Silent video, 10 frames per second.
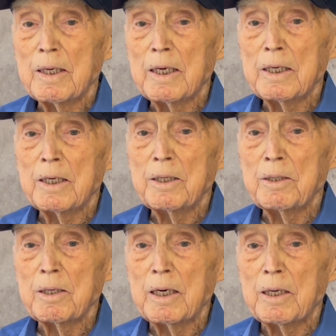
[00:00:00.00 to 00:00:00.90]

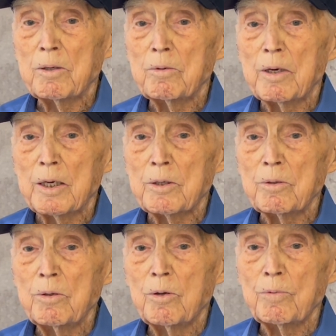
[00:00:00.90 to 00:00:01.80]
And I
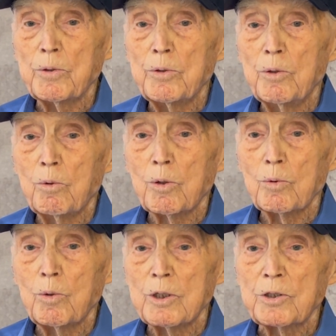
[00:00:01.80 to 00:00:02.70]
don't know if you know where
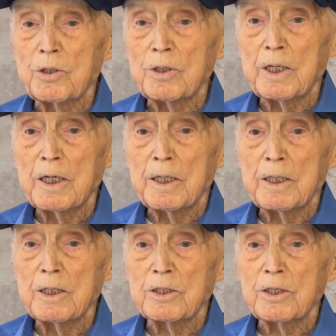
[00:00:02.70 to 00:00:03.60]
Winston
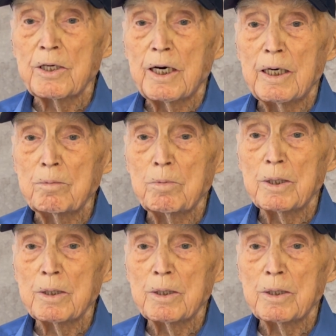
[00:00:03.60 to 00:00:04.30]
County is or not, but